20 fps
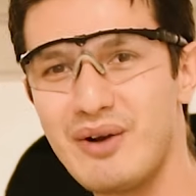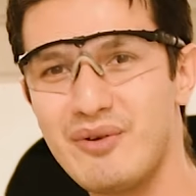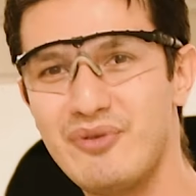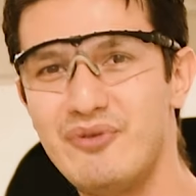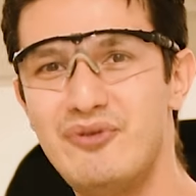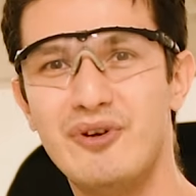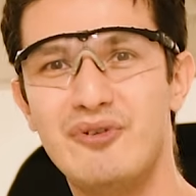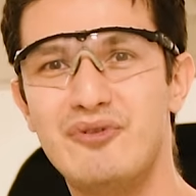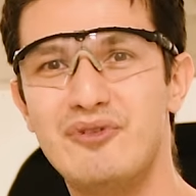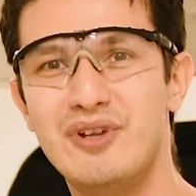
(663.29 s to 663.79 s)
around
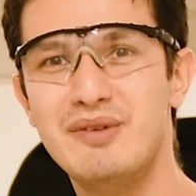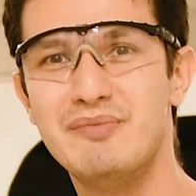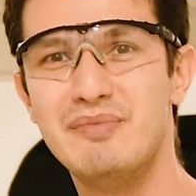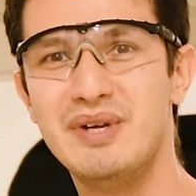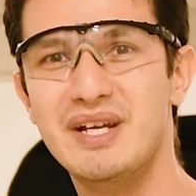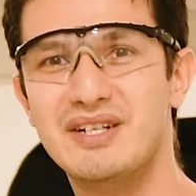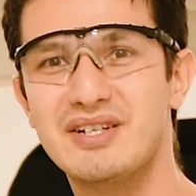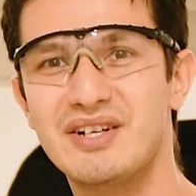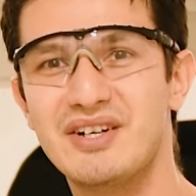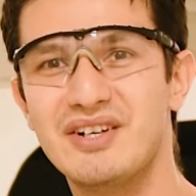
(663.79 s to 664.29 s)
15
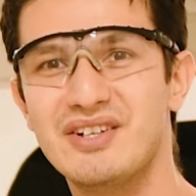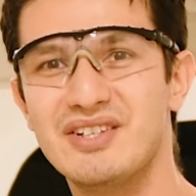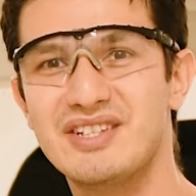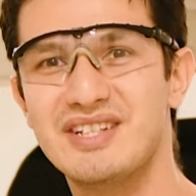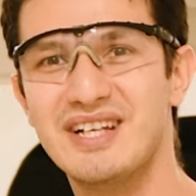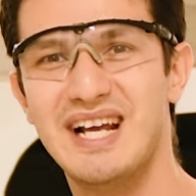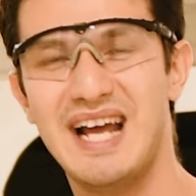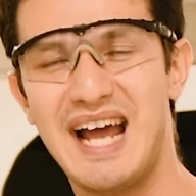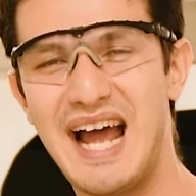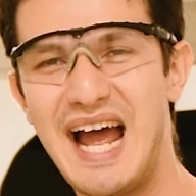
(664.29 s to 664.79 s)

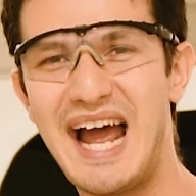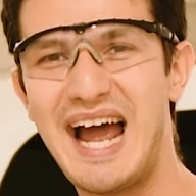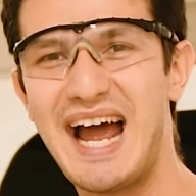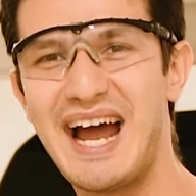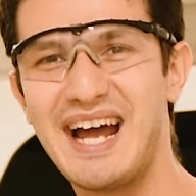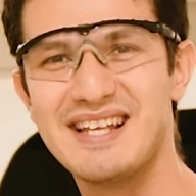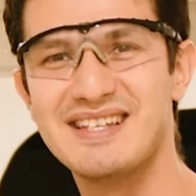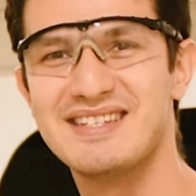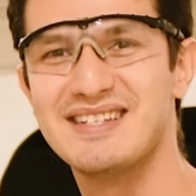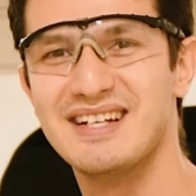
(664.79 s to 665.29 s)
meters
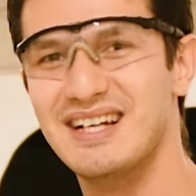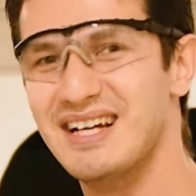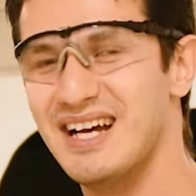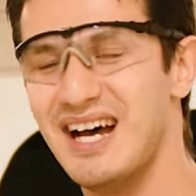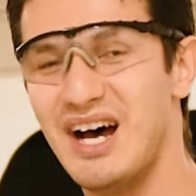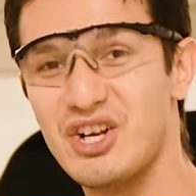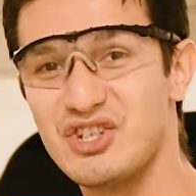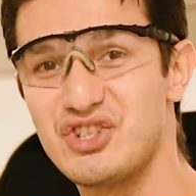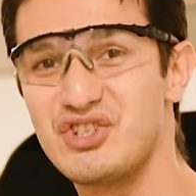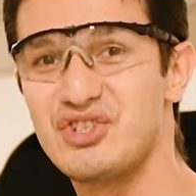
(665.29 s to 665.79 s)
as
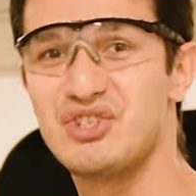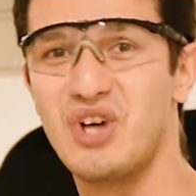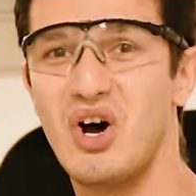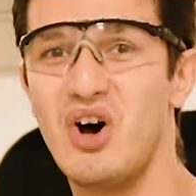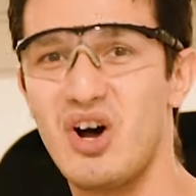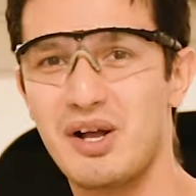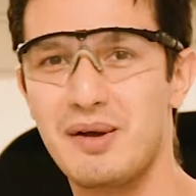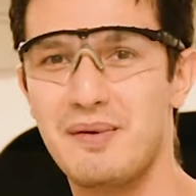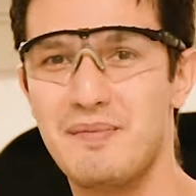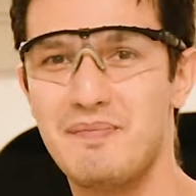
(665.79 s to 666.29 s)
a
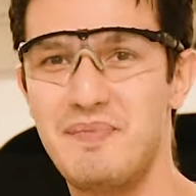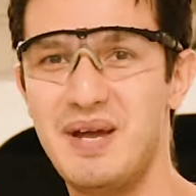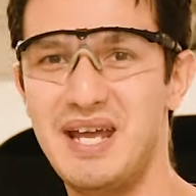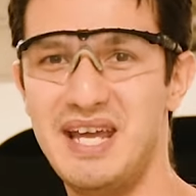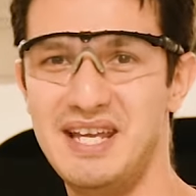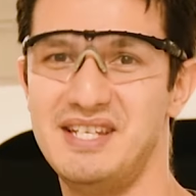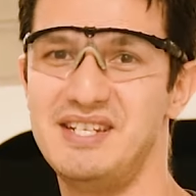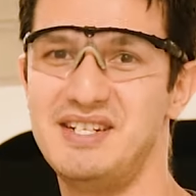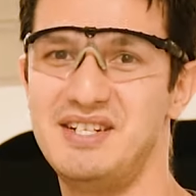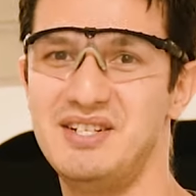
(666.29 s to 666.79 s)
stock
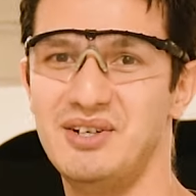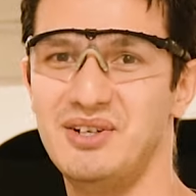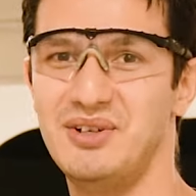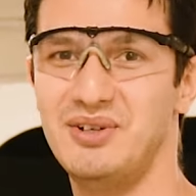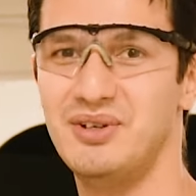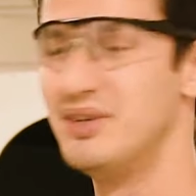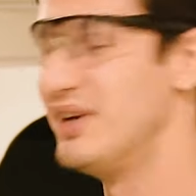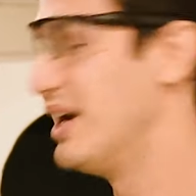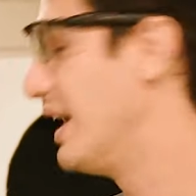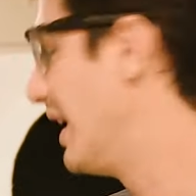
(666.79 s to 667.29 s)

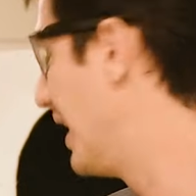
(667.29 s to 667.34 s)
pistol.